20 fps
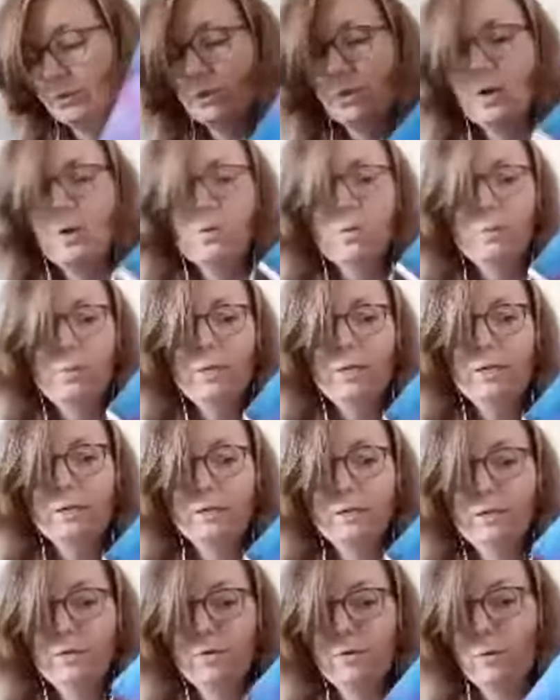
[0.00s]
So I will be
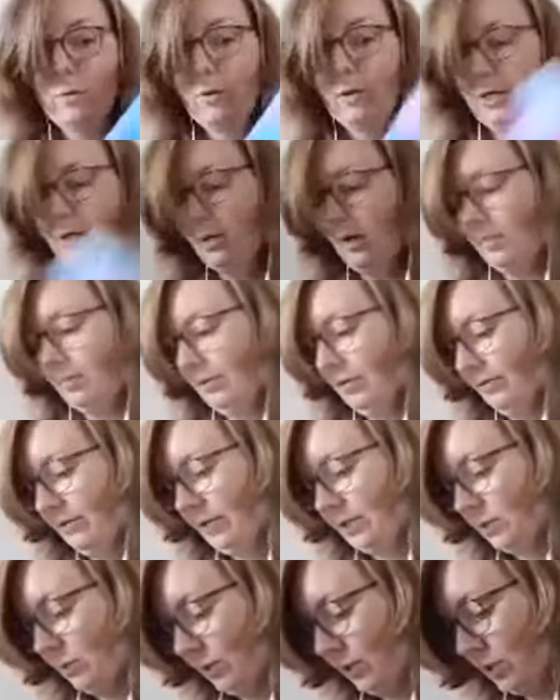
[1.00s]
giving away a copy of
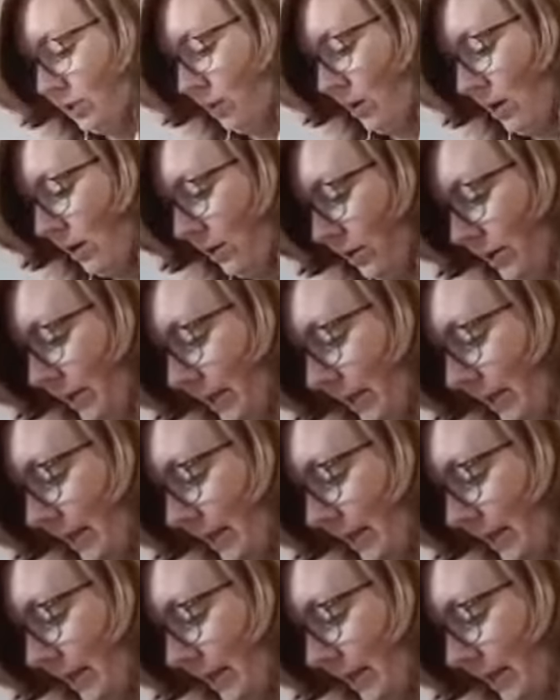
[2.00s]
this one as well.